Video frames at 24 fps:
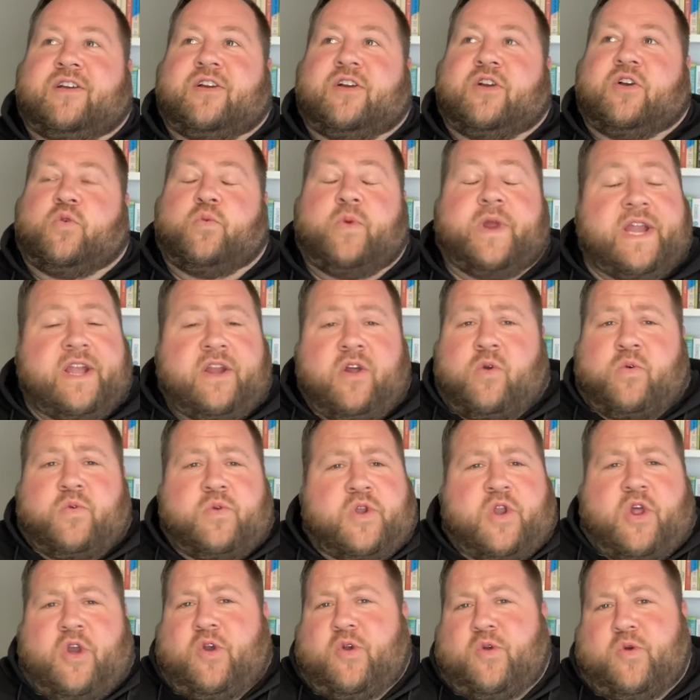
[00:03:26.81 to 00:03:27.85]
We don't
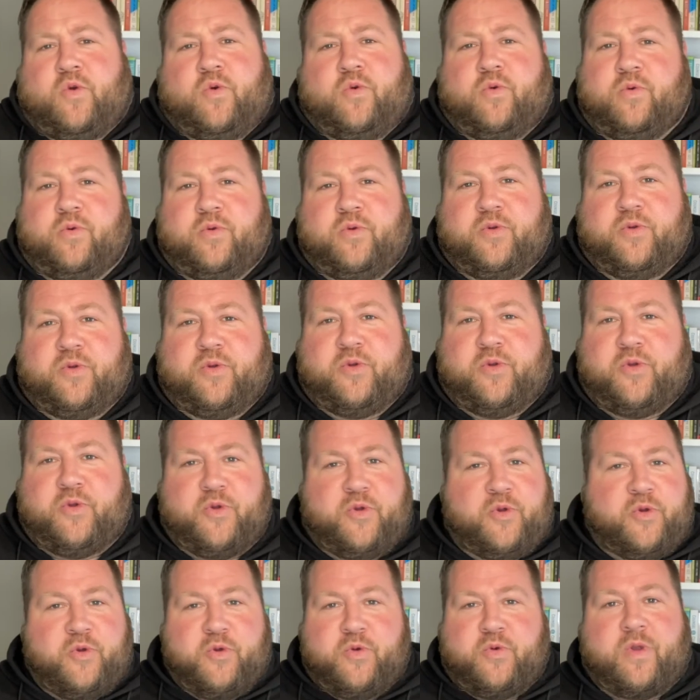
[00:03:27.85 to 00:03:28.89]
know
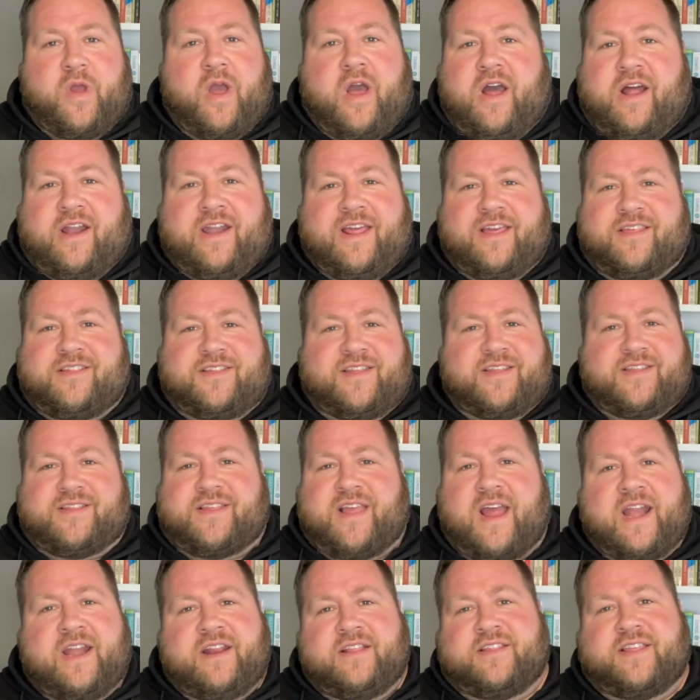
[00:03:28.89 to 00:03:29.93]
who God has
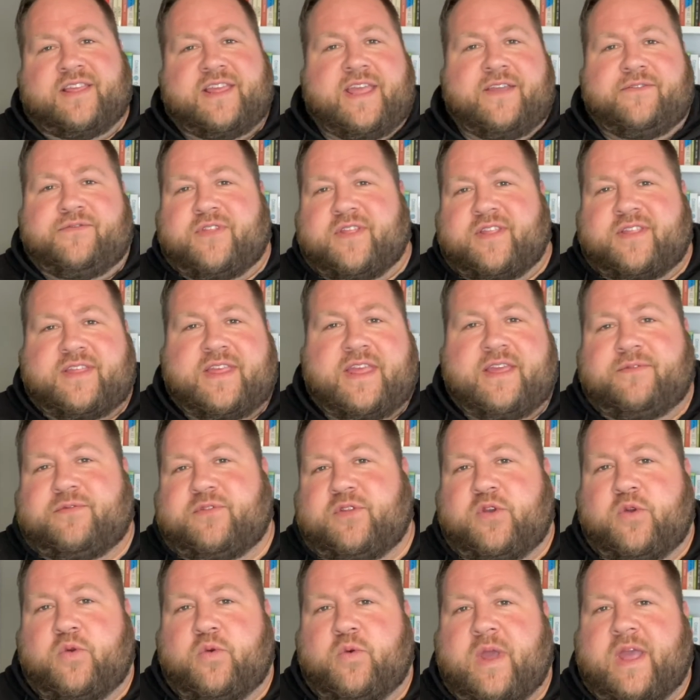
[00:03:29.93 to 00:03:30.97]
decided to give this gift
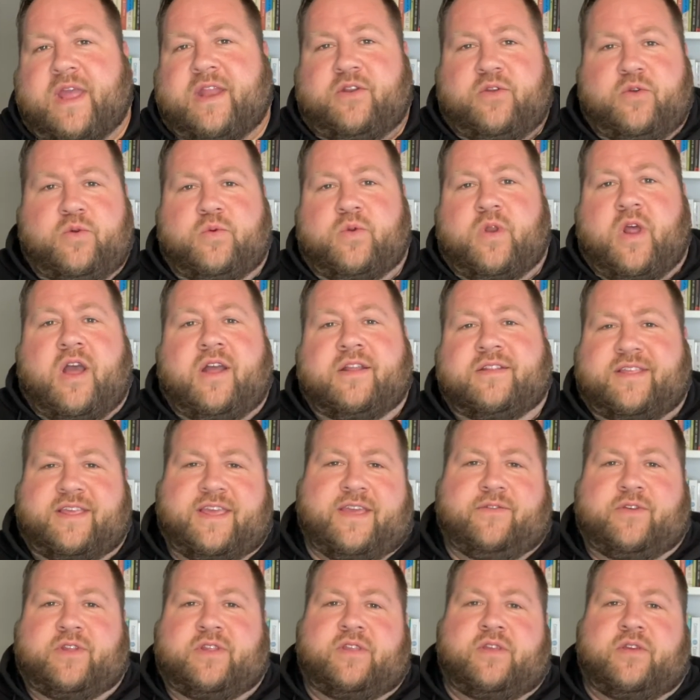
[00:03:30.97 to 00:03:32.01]
to and who not to
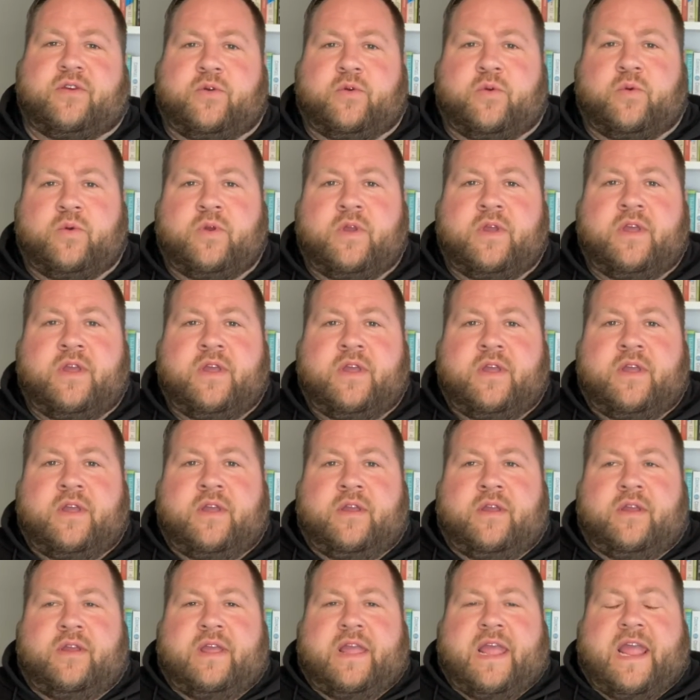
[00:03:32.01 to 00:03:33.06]
give it to.
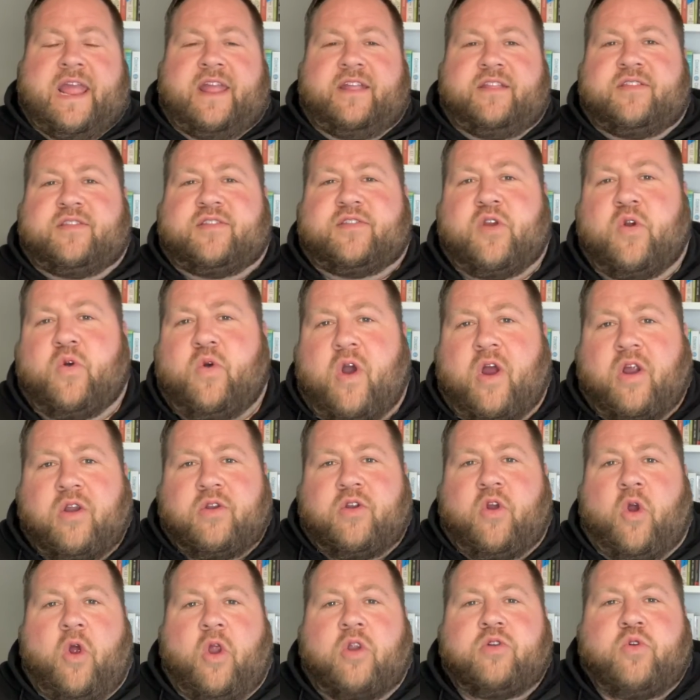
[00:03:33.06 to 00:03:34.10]
And so
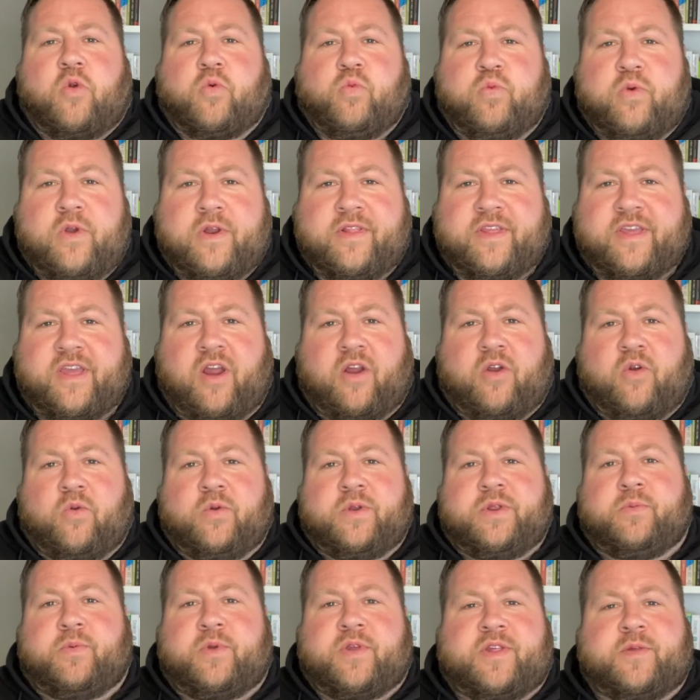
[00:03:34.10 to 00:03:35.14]
our only
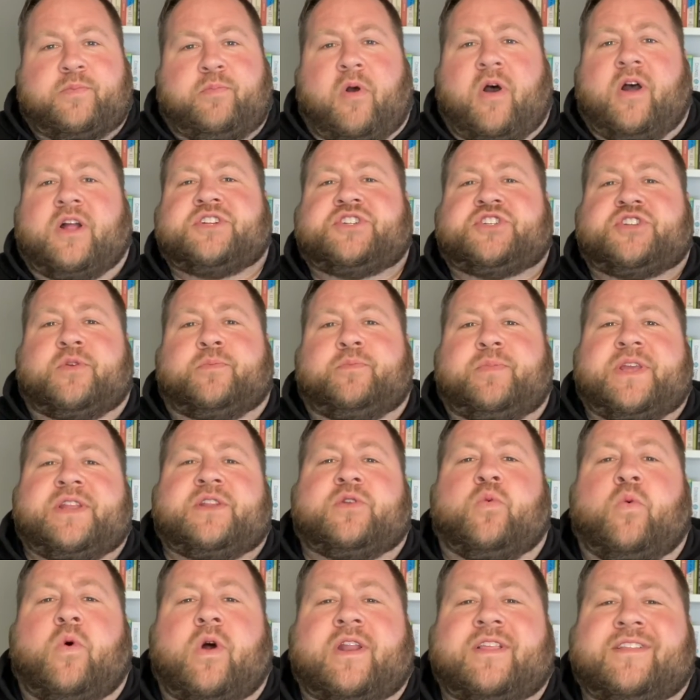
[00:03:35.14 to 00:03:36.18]
response should be to
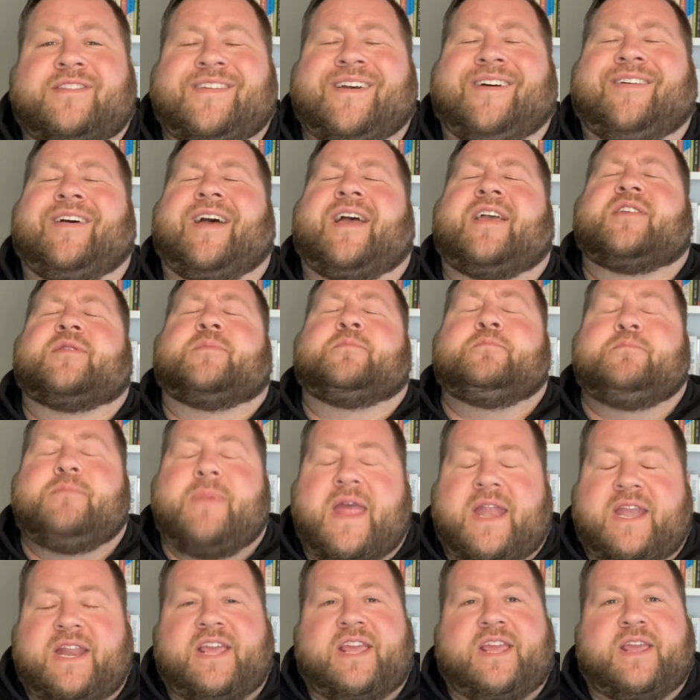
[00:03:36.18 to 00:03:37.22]
want to tell as
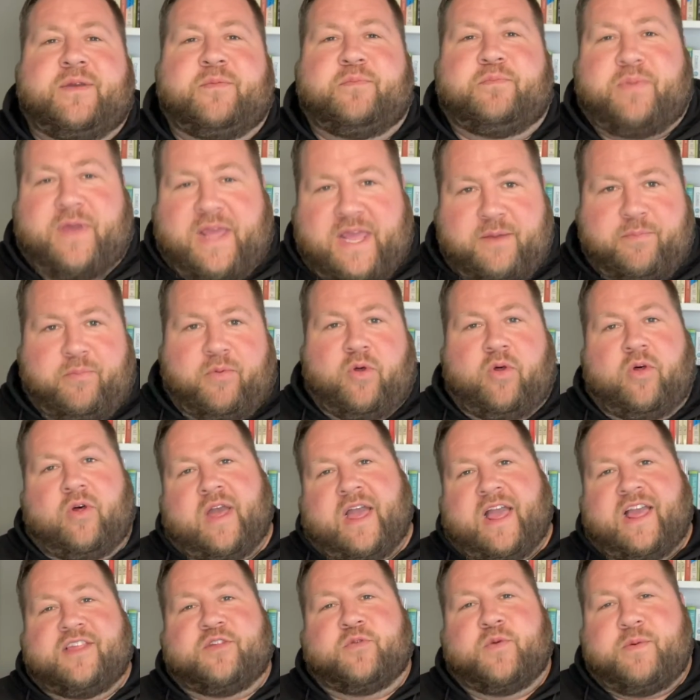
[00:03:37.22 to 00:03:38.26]
many people
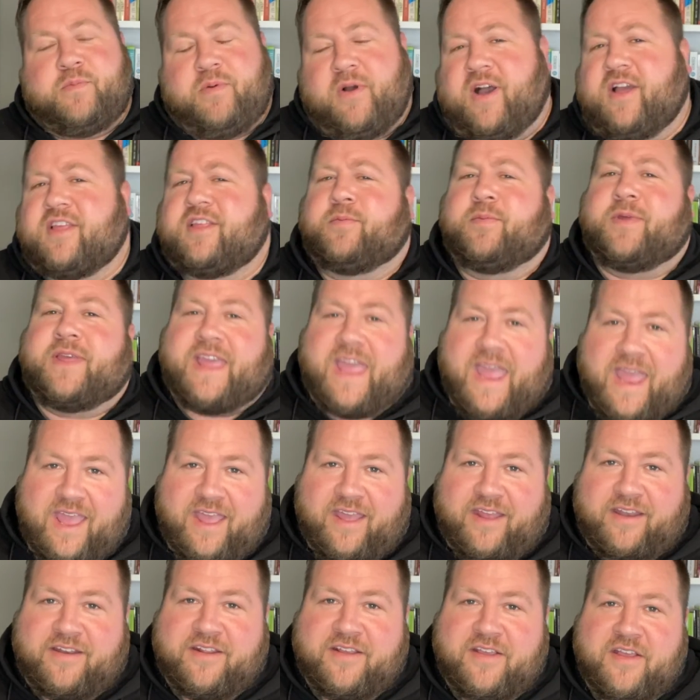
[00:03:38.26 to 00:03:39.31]
as we possibly
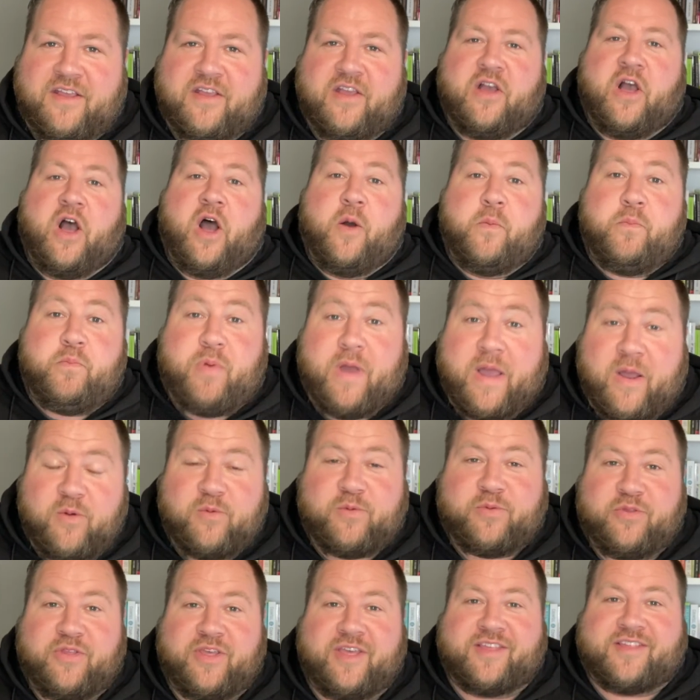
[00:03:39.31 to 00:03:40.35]
can
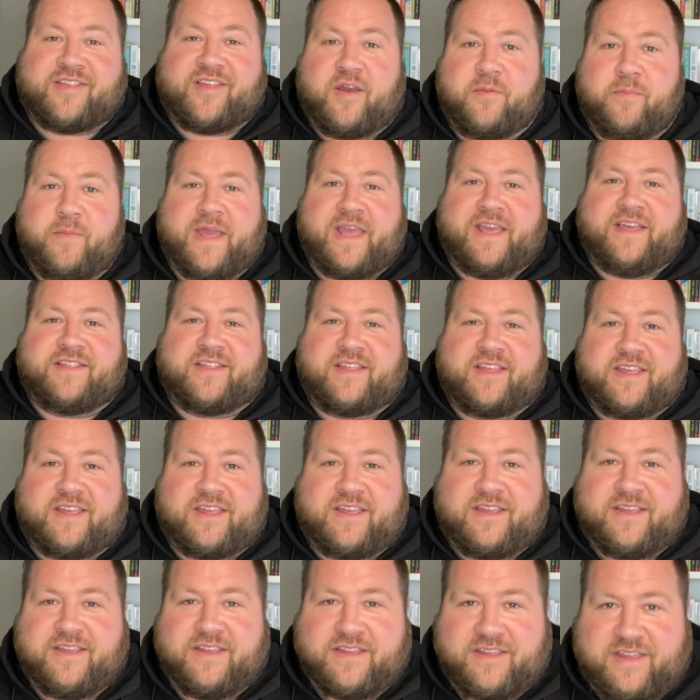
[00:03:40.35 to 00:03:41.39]
about this
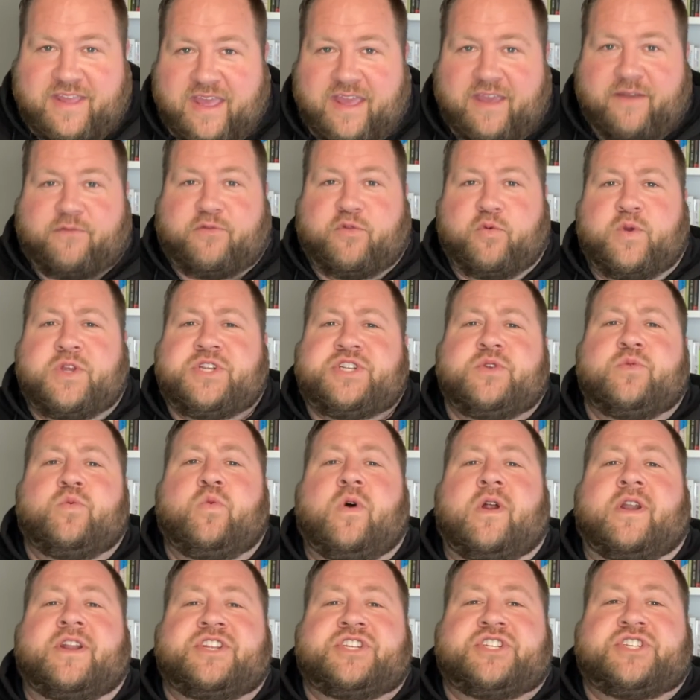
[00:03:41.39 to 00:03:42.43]
amazing gift. We should
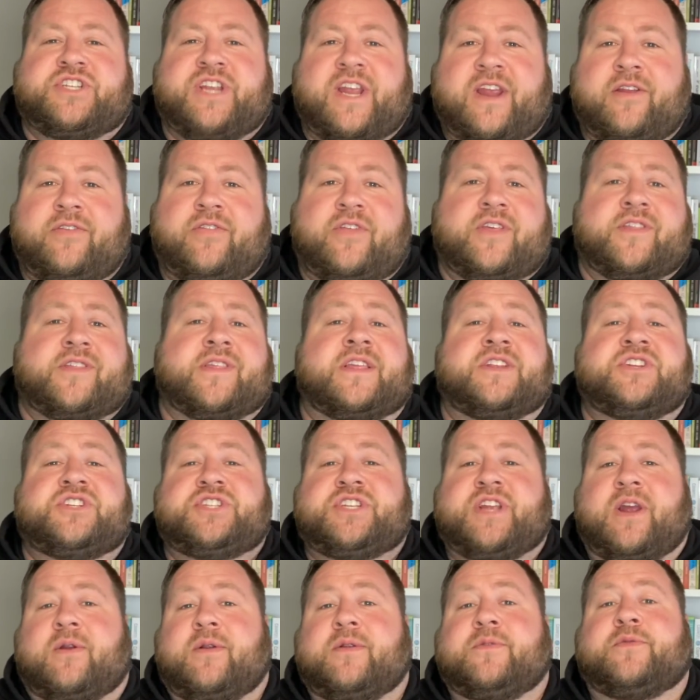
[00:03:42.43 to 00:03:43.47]
want to share this and
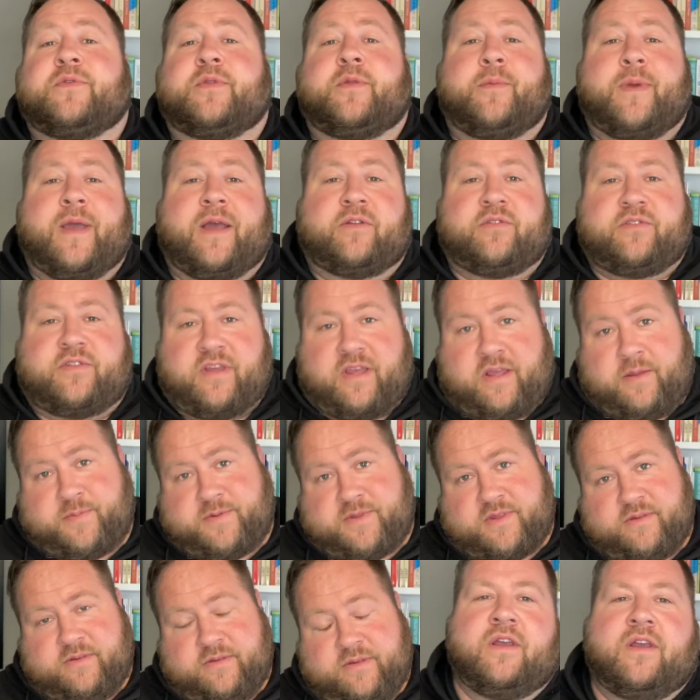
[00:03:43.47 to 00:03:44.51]
shout it from the
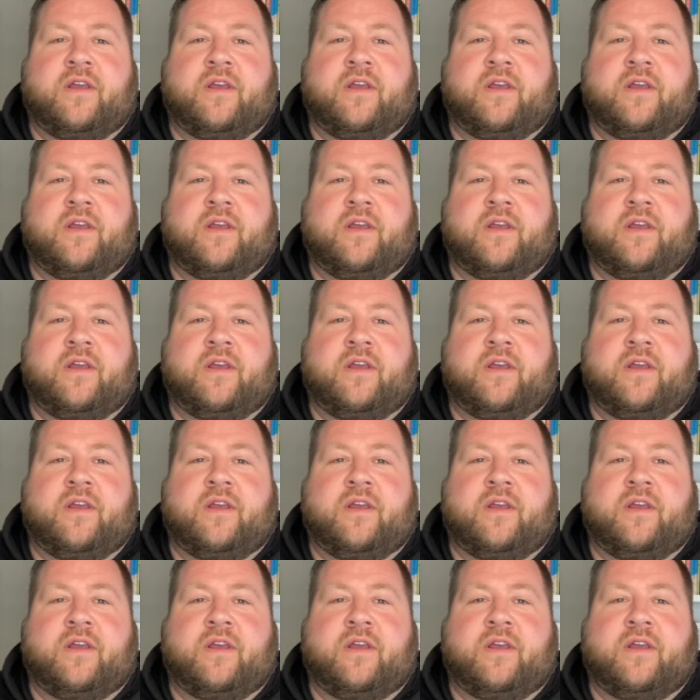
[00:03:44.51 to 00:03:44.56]
mountaintops.